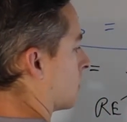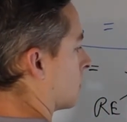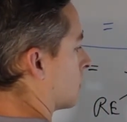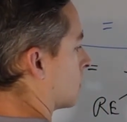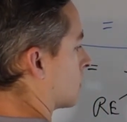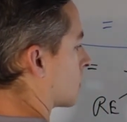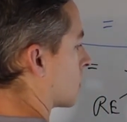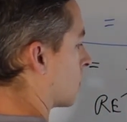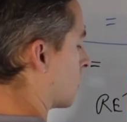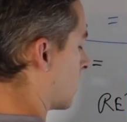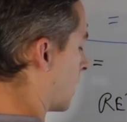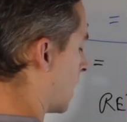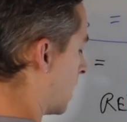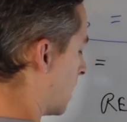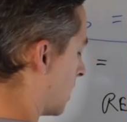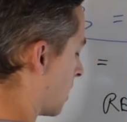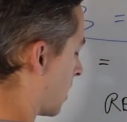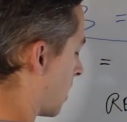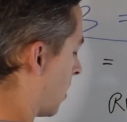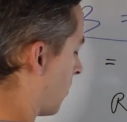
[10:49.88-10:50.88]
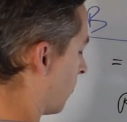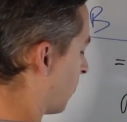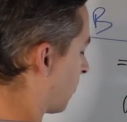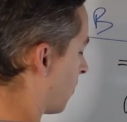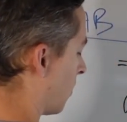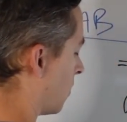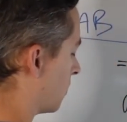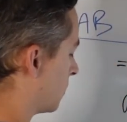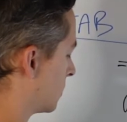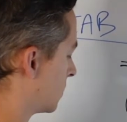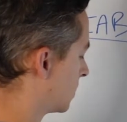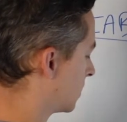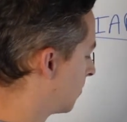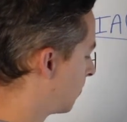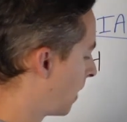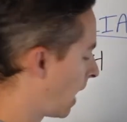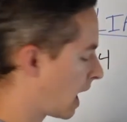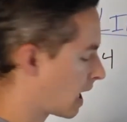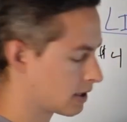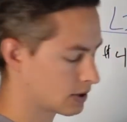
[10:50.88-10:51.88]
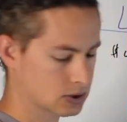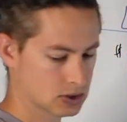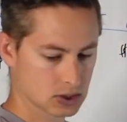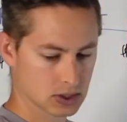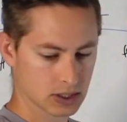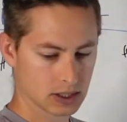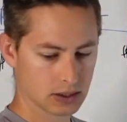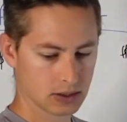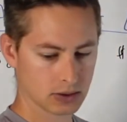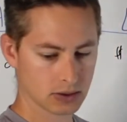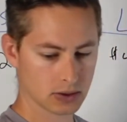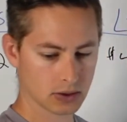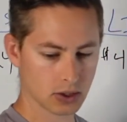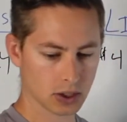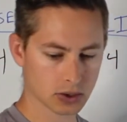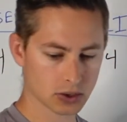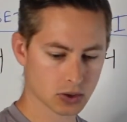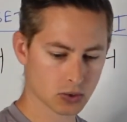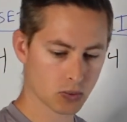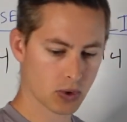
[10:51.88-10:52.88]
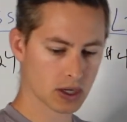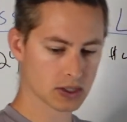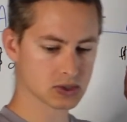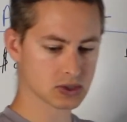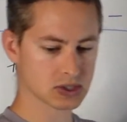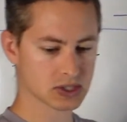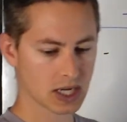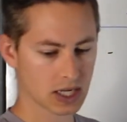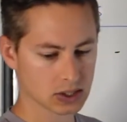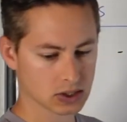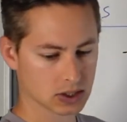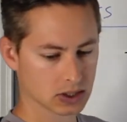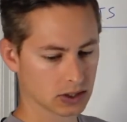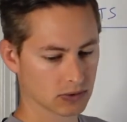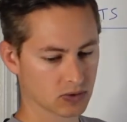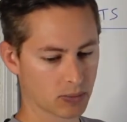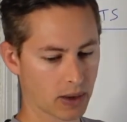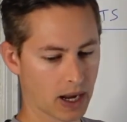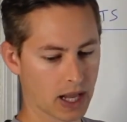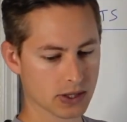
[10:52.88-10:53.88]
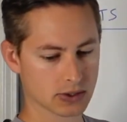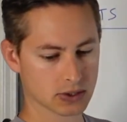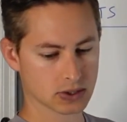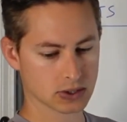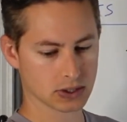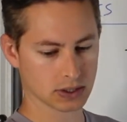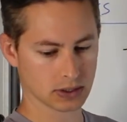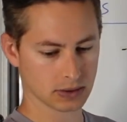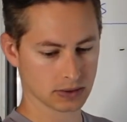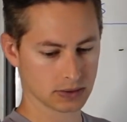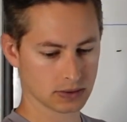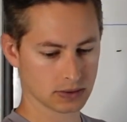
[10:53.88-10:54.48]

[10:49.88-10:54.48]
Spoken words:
So net income flows to the balance sheet under what section of the balance sheet?